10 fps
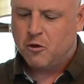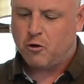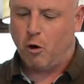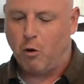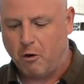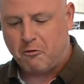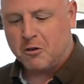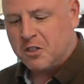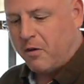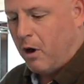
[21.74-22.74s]
So
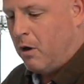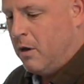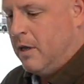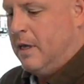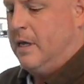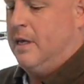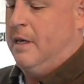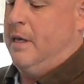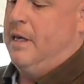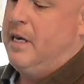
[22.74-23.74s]
first of all,
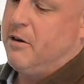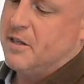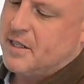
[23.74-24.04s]
here is